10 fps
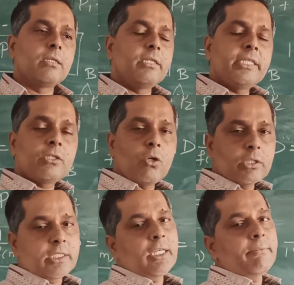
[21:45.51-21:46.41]
these
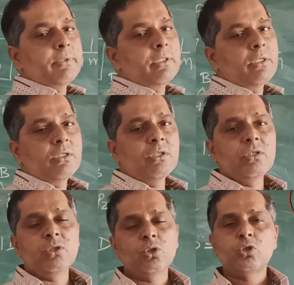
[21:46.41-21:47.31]
concepts.
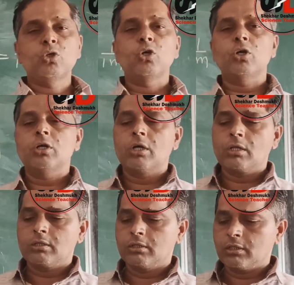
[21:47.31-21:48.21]

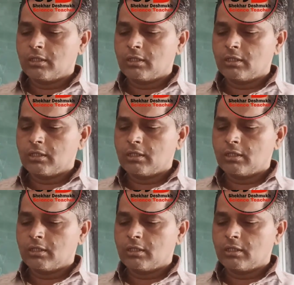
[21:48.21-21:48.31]
So